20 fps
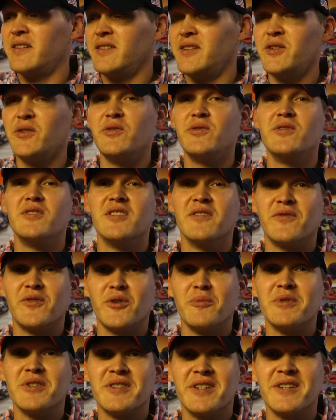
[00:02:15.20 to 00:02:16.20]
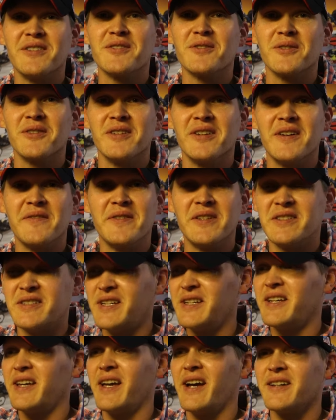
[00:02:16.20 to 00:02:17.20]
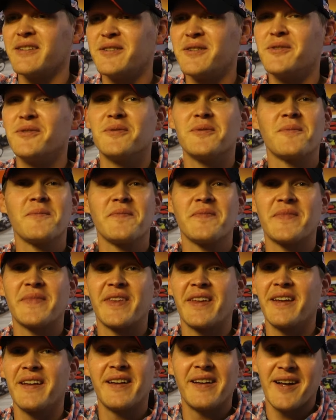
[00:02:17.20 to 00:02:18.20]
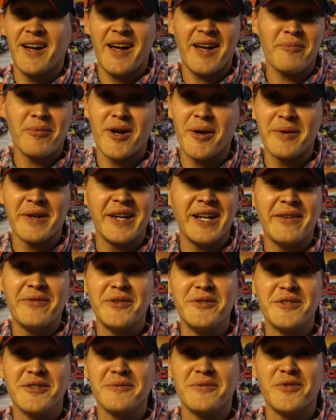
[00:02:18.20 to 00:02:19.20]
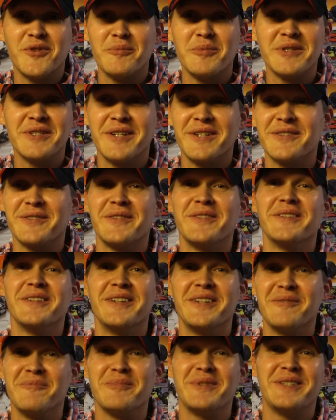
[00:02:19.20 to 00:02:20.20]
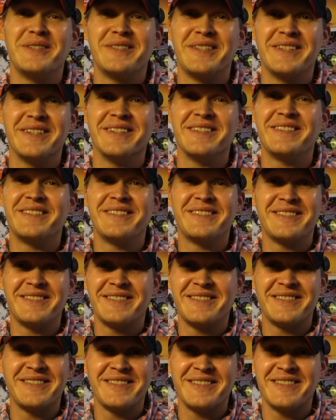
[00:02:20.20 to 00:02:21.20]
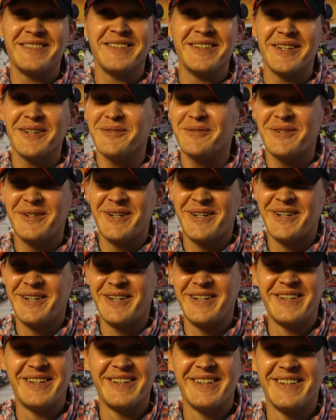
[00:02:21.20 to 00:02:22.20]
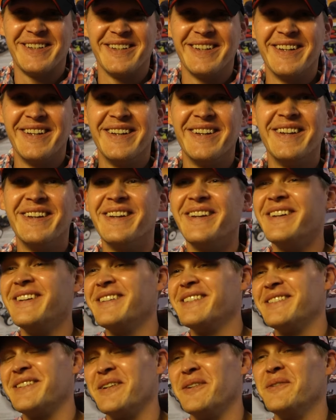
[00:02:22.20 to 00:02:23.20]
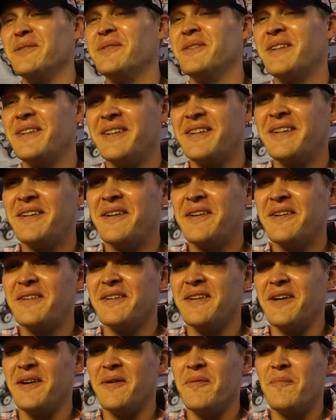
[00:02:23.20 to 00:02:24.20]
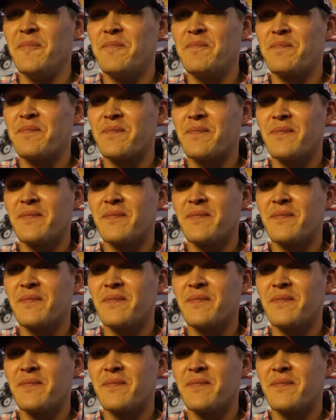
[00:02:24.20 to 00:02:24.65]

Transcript: use the full potential of the T K I two. I probably can't use the full potential of the M P ten, you know. So, um...